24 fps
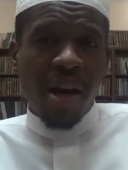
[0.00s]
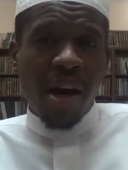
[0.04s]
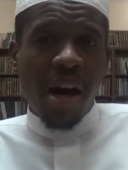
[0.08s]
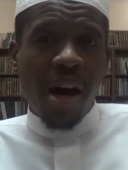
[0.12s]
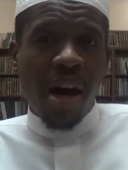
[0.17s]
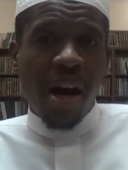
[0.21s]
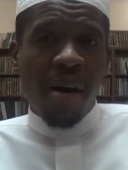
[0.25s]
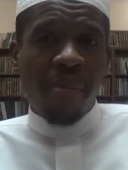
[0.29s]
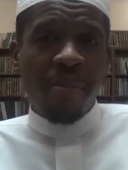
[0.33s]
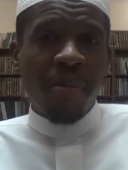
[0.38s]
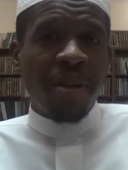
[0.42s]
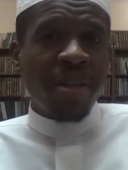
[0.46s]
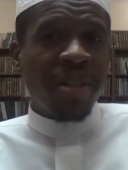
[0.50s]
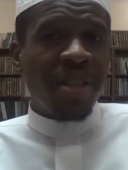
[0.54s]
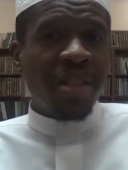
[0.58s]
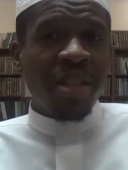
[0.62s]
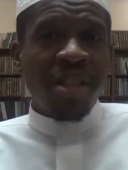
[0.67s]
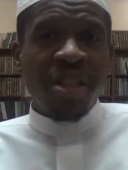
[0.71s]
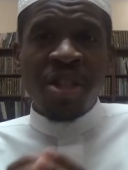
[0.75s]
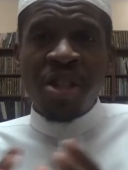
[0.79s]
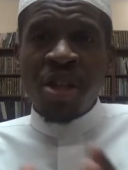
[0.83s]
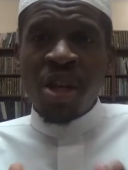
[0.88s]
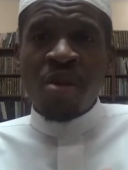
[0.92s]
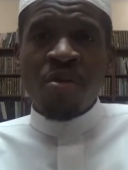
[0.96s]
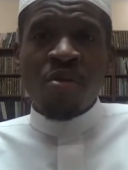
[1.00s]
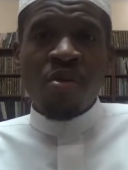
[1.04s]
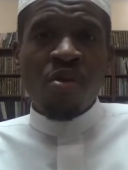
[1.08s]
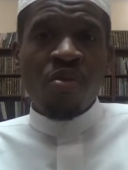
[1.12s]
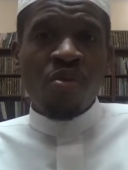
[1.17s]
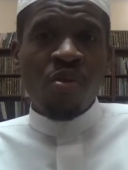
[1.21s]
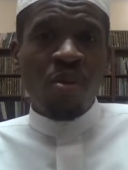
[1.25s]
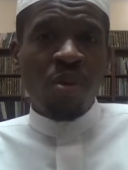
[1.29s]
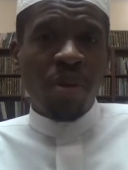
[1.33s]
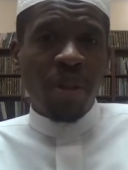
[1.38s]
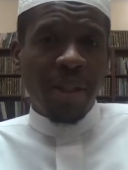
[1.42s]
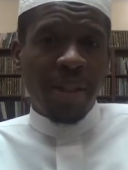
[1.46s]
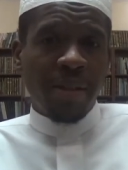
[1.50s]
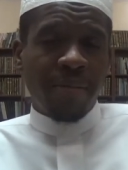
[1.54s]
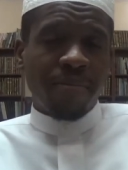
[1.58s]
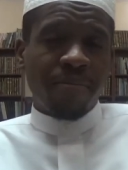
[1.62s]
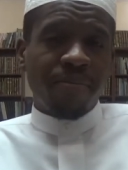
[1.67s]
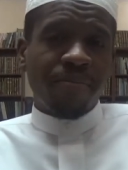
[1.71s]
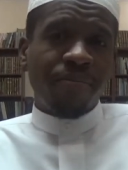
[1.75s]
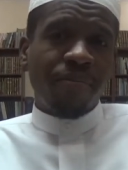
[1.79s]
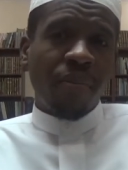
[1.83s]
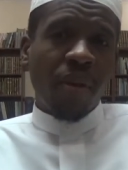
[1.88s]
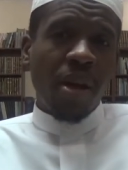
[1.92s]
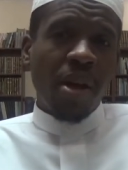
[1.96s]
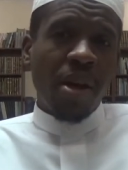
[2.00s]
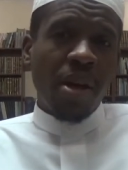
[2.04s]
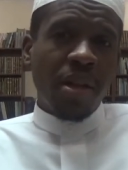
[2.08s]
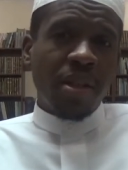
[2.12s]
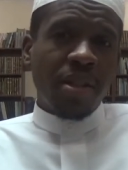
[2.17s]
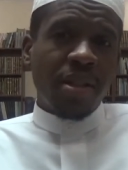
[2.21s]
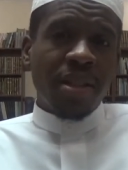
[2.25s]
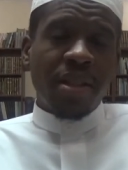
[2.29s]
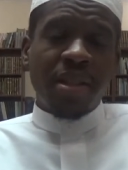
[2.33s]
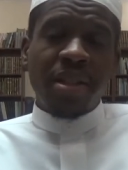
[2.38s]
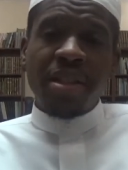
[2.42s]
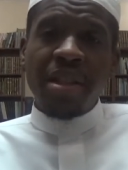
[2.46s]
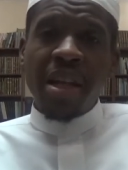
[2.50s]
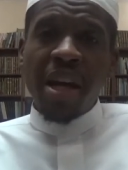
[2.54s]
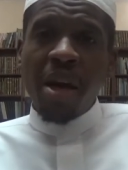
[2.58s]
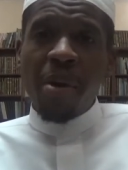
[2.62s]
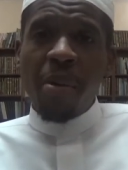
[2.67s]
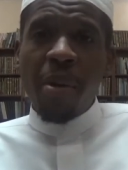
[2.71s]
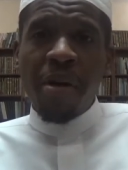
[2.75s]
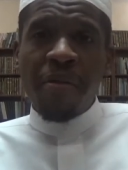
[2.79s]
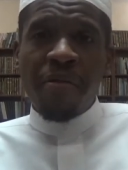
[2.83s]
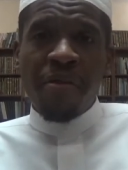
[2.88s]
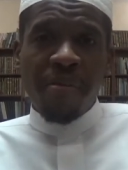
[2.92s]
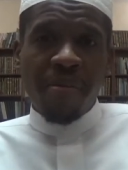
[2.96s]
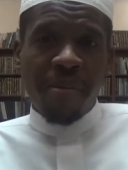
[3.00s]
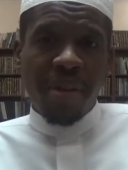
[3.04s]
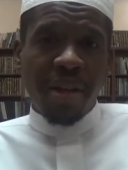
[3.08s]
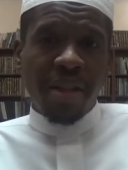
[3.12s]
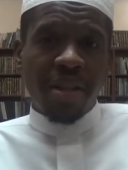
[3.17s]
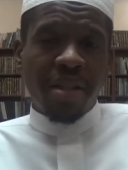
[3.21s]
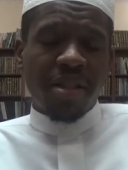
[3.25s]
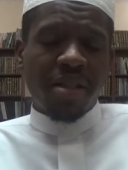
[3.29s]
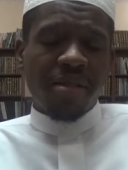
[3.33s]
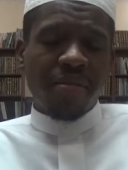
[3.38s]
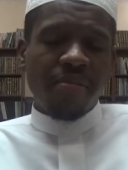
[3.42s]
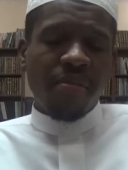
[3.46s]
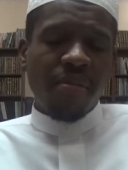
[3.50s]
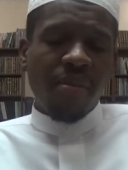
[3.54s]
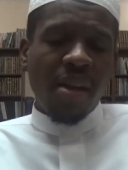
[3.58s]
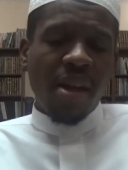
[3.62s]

Um, this is a general ruling to stay away from this.